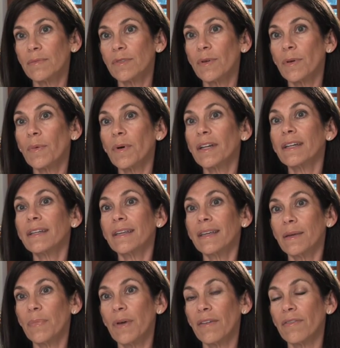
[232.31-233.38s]
So I wanted to
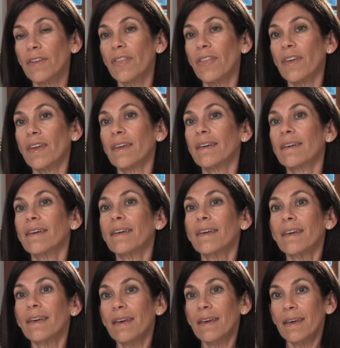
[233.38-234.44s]
keep everything
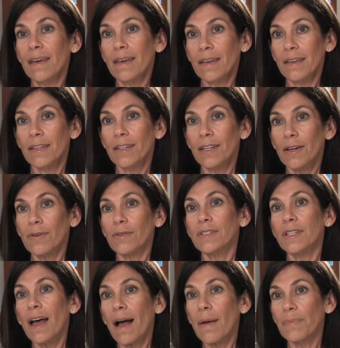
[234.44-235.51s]

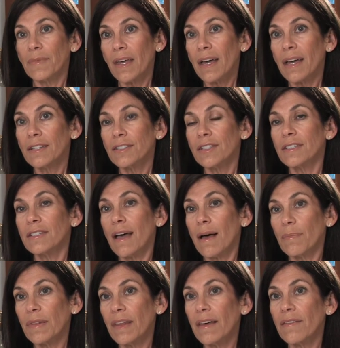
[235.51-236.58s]
top notch and
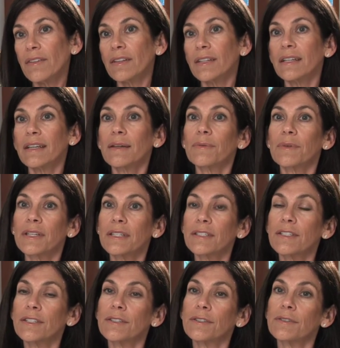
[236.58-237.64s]
top level, and I went
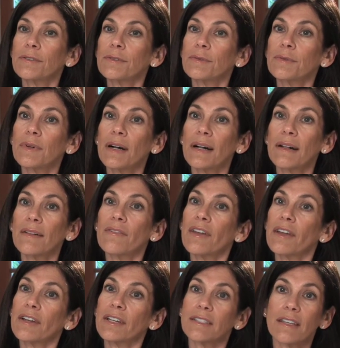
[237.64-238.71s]
to
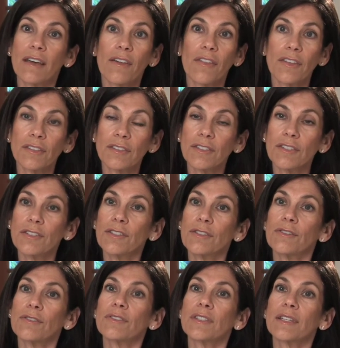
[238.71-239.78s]
various health
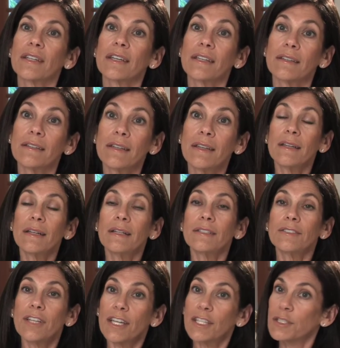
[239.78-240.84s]
institutes, and I
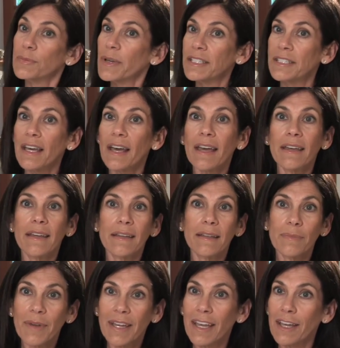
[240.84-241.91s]
changed my
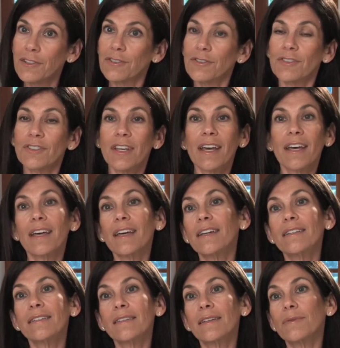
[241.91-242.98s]
diet, my
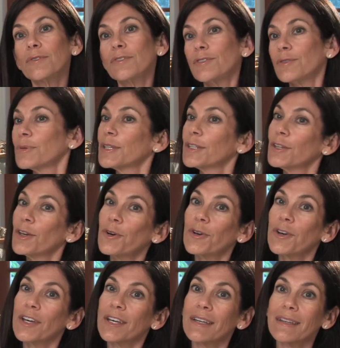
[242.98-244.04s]
exercise. I was doing
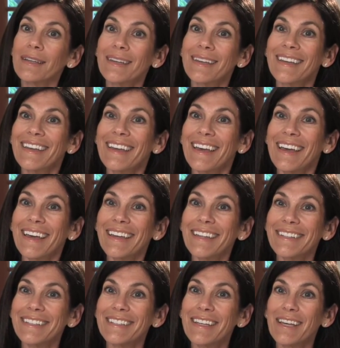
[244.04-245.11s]
yoga
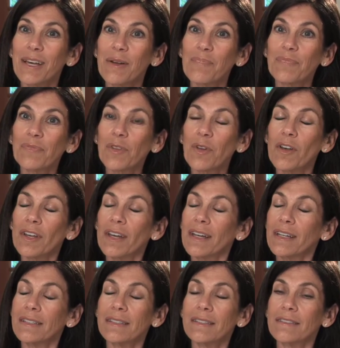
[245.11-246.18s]
and all
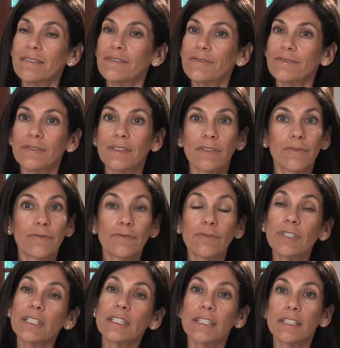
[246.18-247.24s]
kinds of
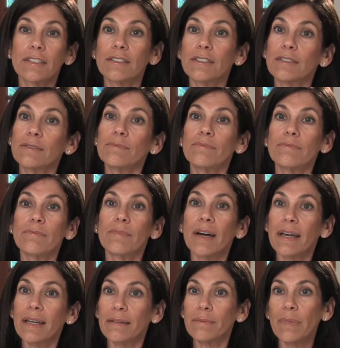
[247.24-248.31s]
really good
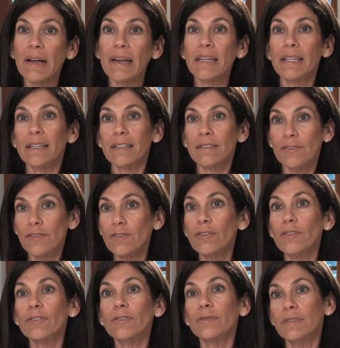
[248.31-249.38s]
mind, body, and
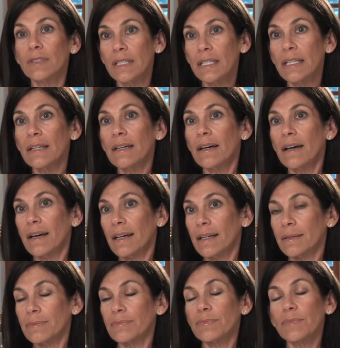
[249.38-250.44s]
soul,
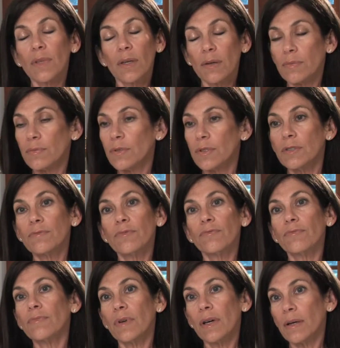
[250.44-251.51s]
a good
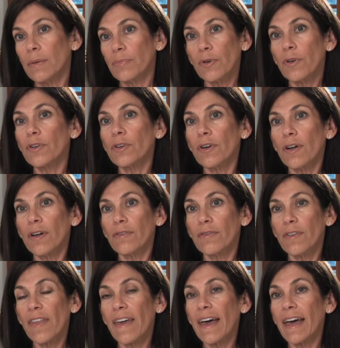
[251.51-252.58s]
protocol
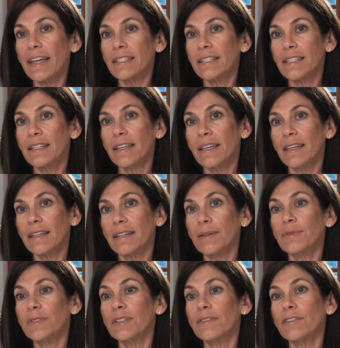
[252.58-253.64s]
for that. And I
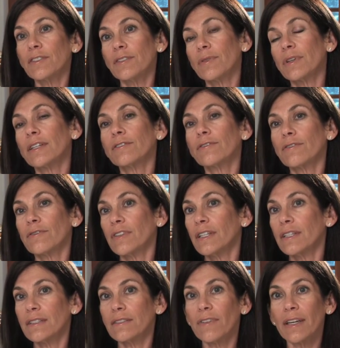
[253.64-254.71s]
was even doing
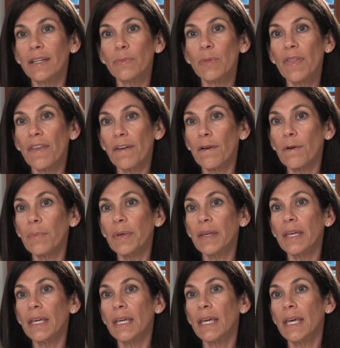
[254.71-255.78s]
intravenous vitamin
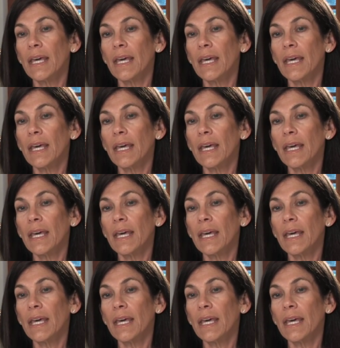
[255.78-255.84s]
therapy.